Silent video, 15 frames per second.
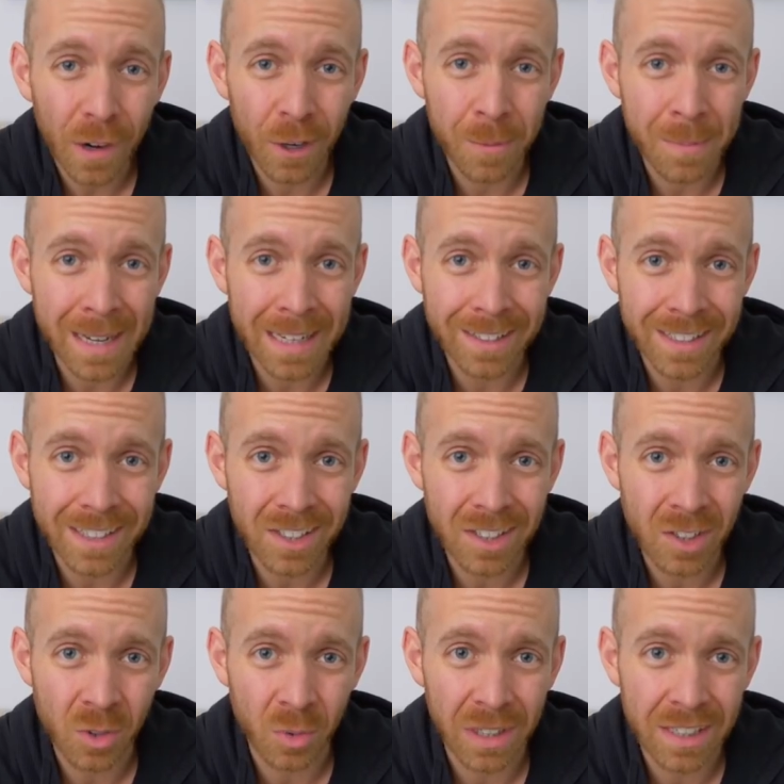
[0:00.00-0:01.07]
Ironman
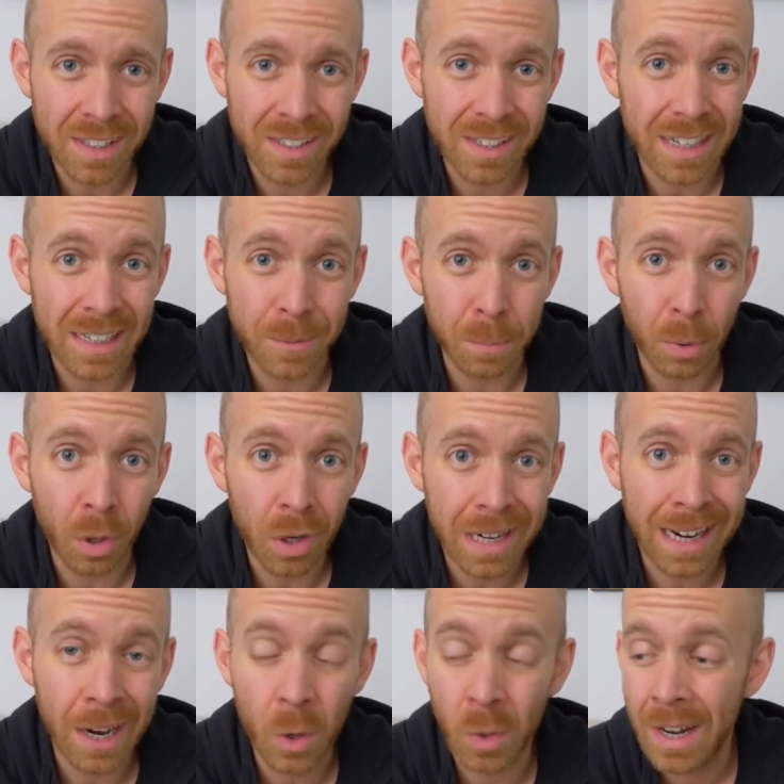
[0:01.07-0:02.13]
distance races is
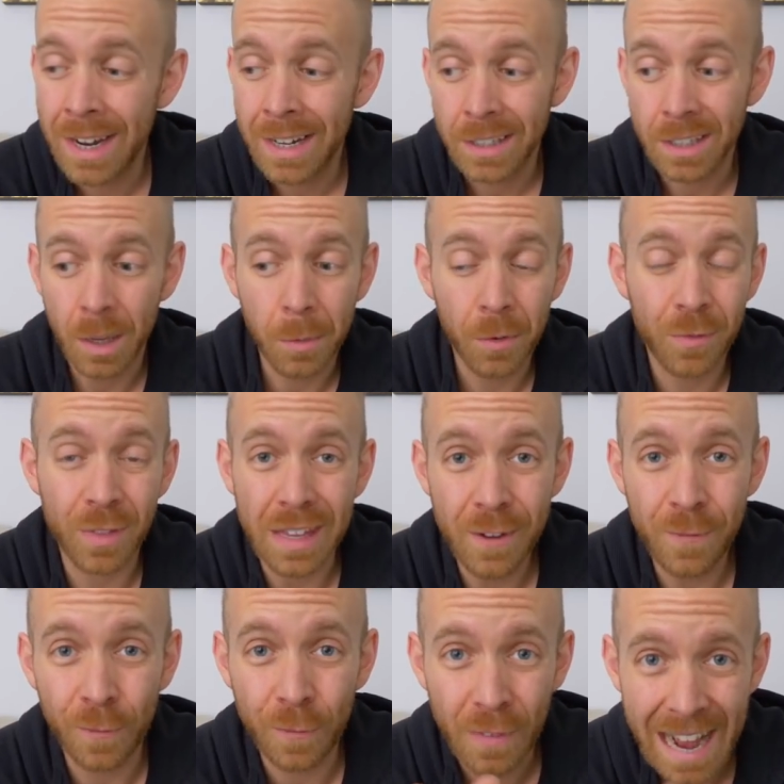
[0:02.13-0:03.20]
putting out some of the
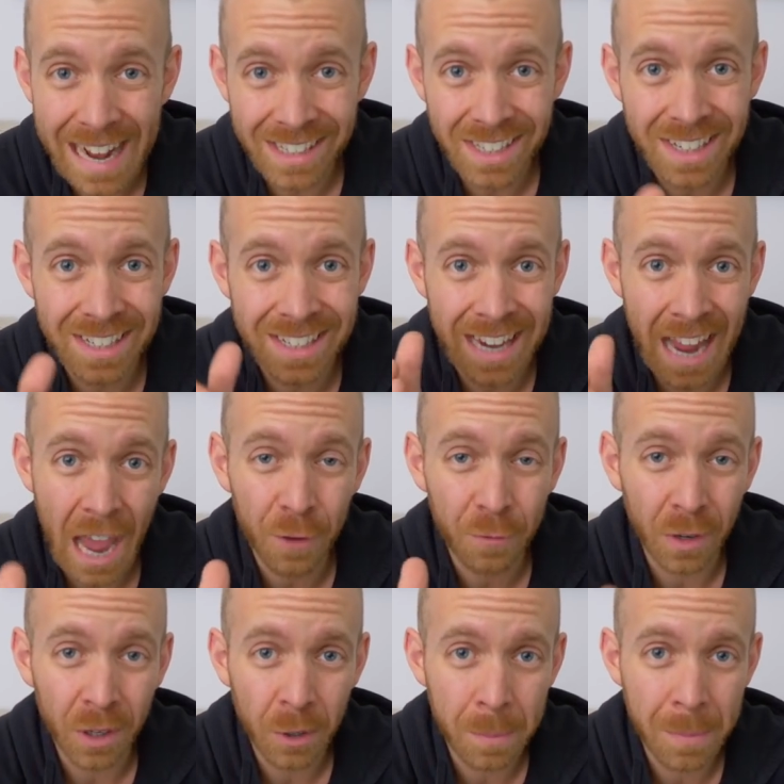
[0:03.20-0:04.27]
fastest half
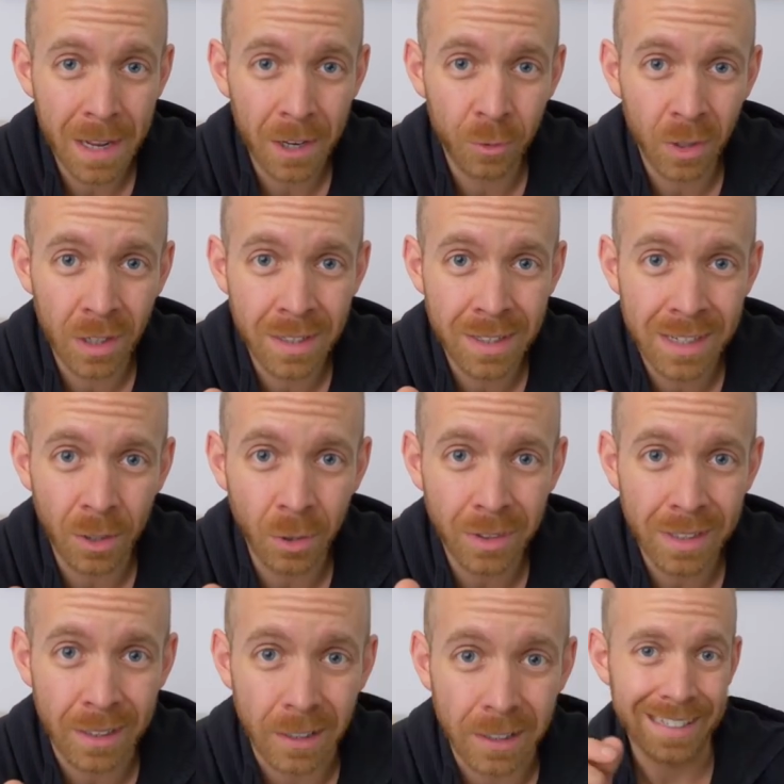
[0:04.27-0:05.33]
Ironman runs out
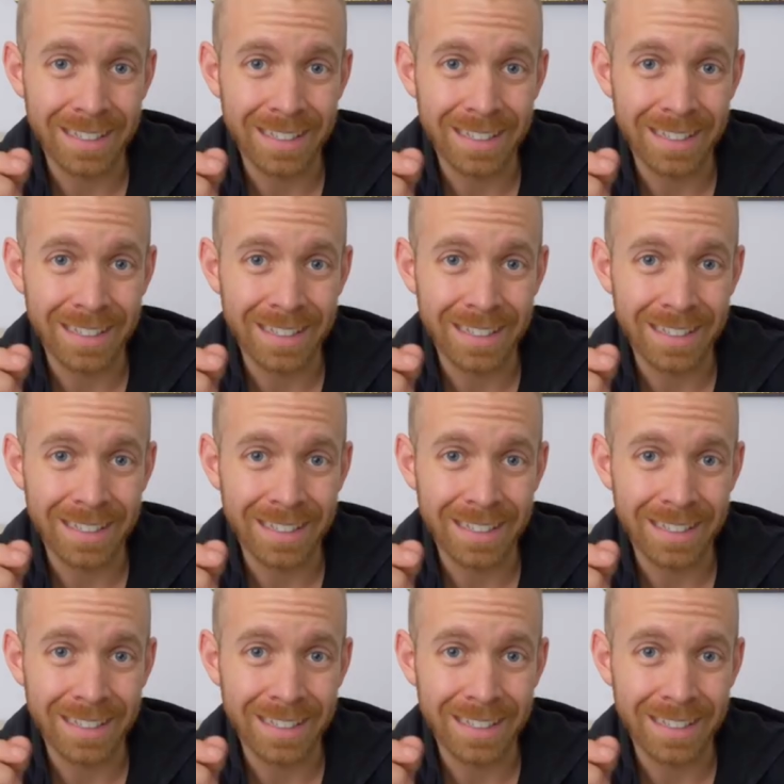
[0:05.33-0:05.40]
there.